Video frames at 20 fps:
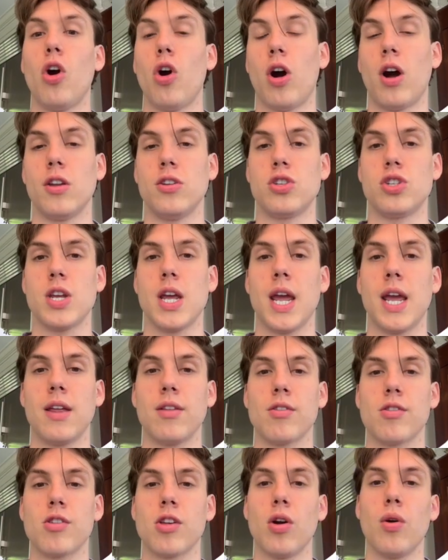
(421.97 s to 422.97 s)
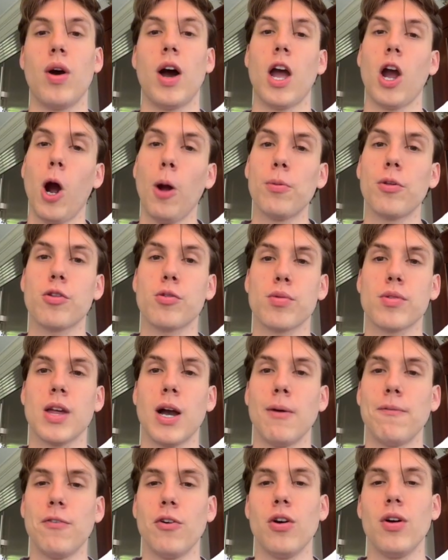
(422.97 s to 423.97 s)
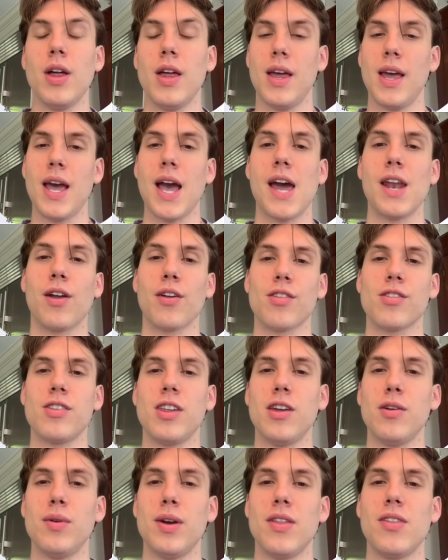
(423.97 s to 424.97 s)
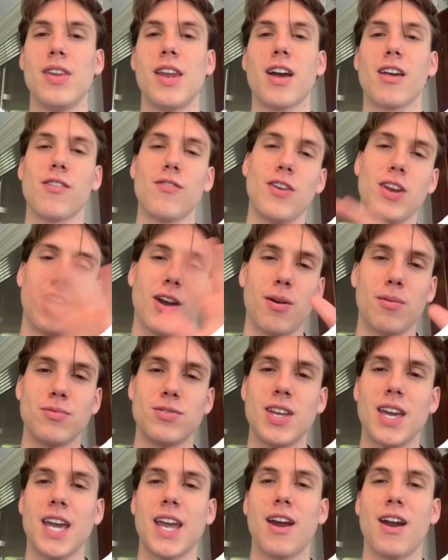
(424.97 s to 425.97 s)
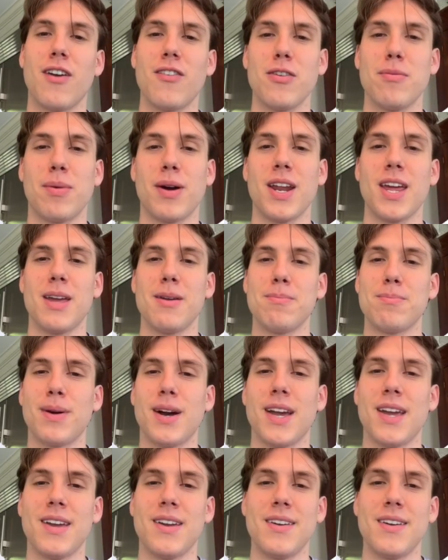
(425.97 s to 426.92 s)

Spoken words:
on-chain. So I hope this was helpful, and I'll see you in the next video. Take care, everybody. Bye.